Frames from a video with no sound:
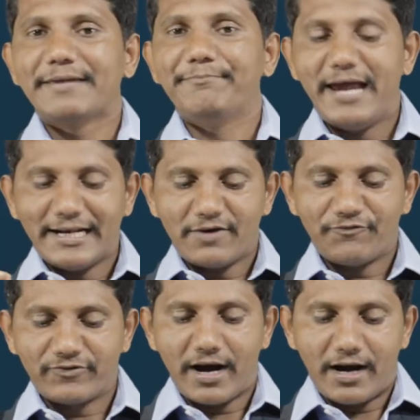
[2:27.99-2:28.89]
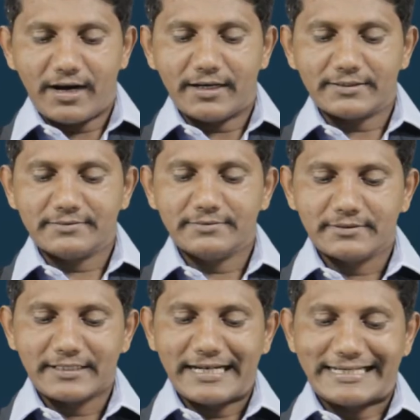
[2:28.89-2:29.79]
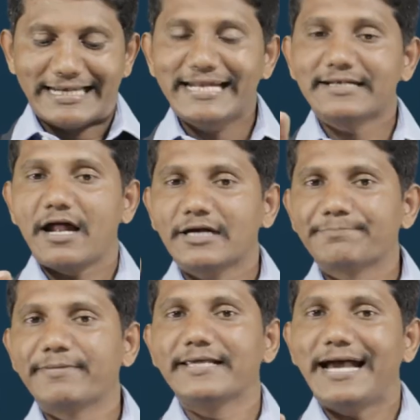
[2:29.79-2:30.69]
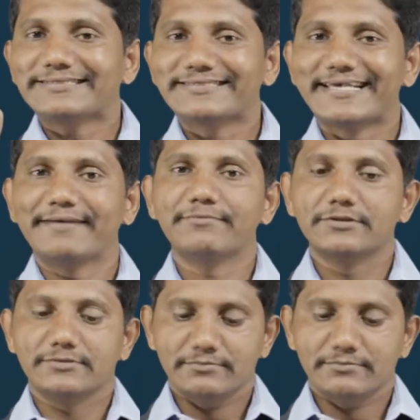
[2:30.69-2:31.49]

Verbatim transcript: a man of God need not be ashamed,